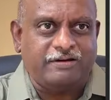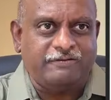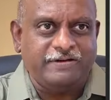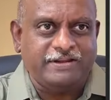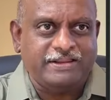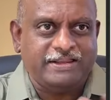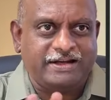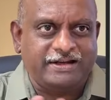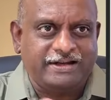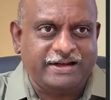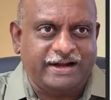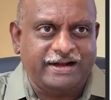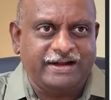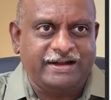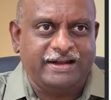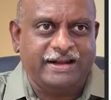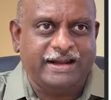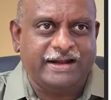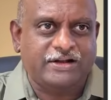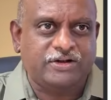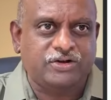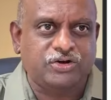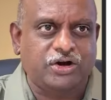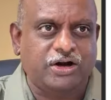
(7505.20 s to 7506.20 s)
with it and
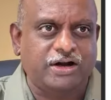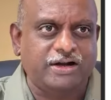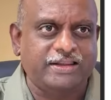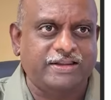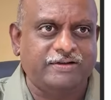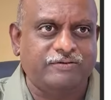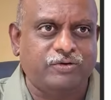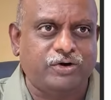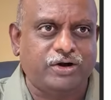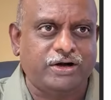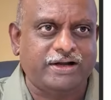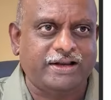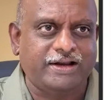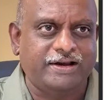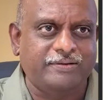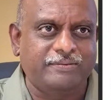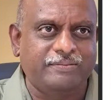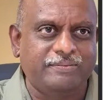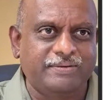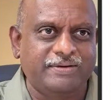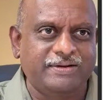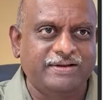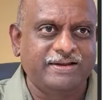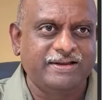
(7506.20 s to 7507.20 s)
let not the water
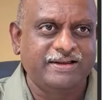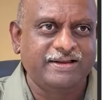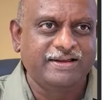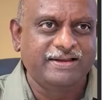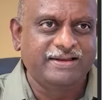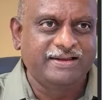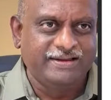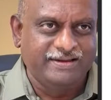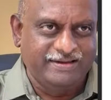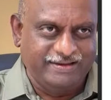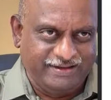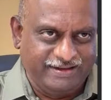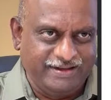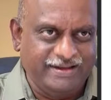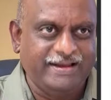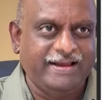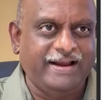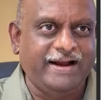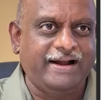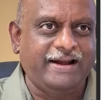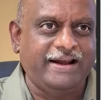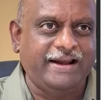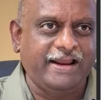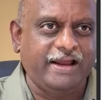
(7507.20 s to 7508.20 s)

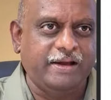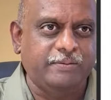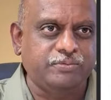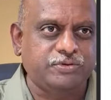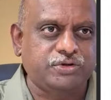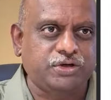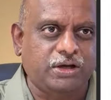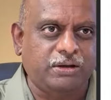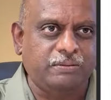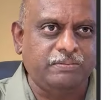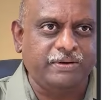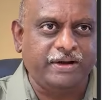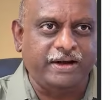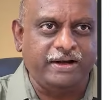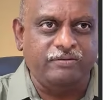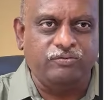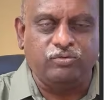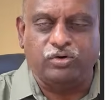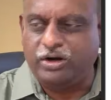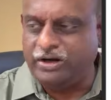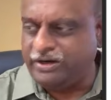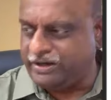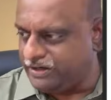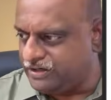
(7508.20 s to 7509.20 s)
get reabsorbed and
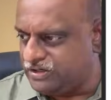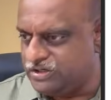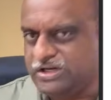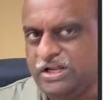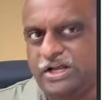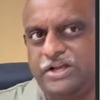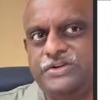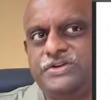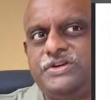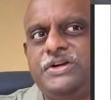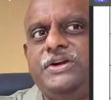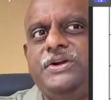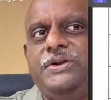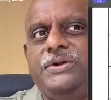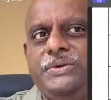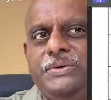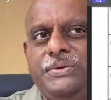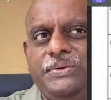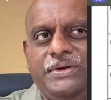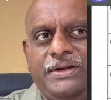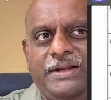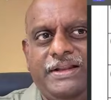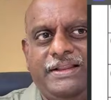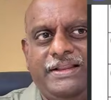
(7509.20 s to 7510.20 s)
water is lost into
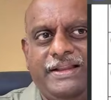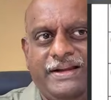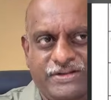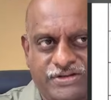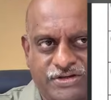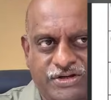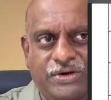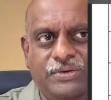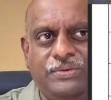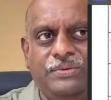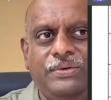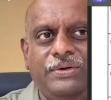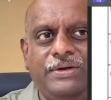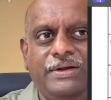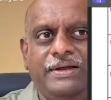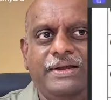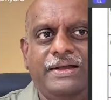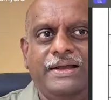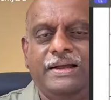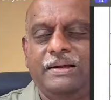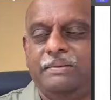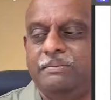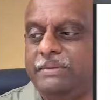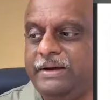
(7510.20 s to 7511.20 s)
urine. That's how
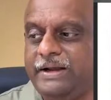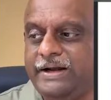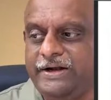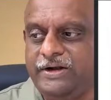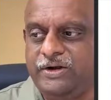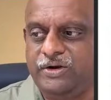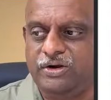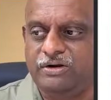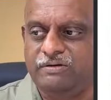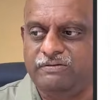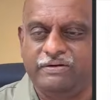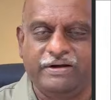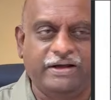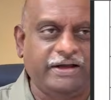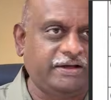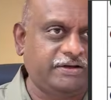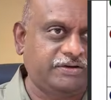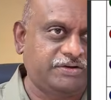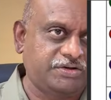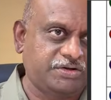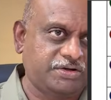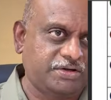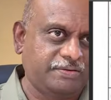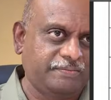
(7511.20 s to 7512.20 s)
mannitol
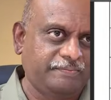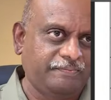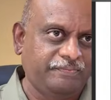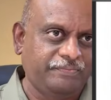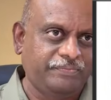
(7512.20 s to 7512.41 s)
works.